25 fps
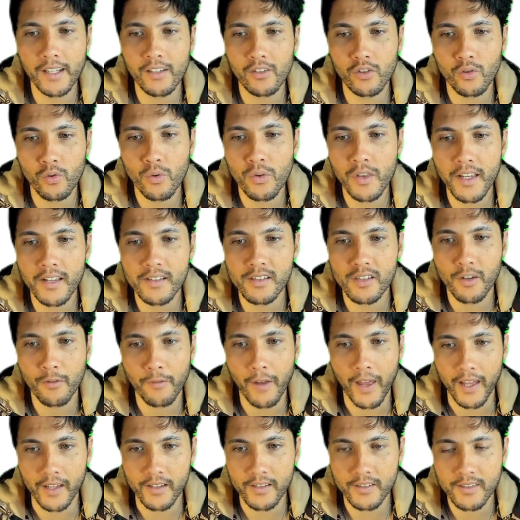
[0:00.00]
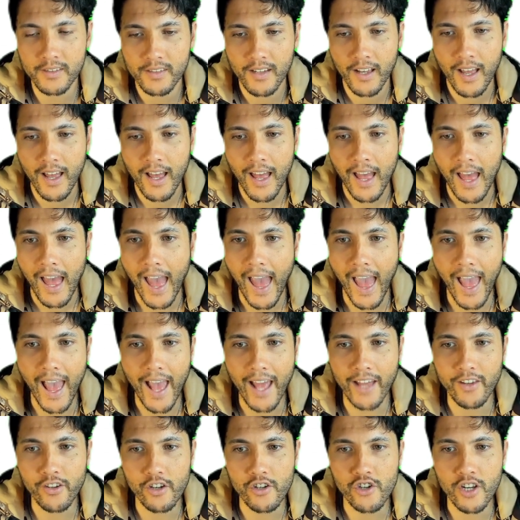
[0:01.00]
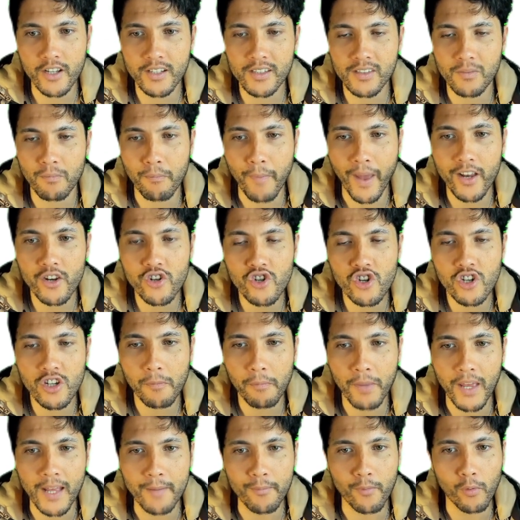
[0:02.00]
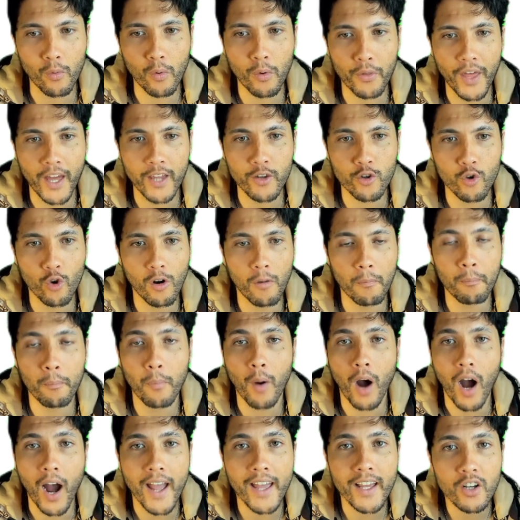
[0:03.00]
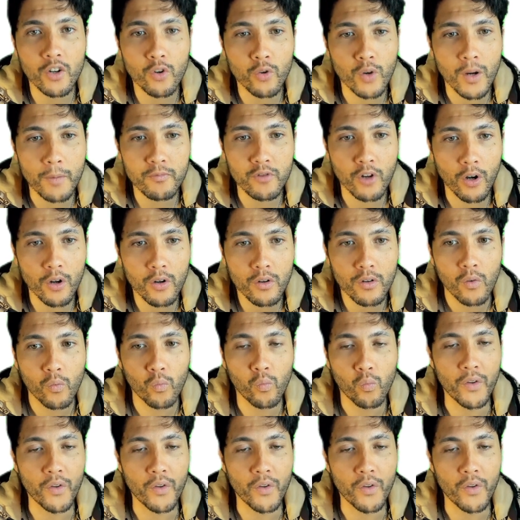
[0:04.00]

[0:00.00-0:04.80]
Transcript: to these events and just mention to people that you're buying crypto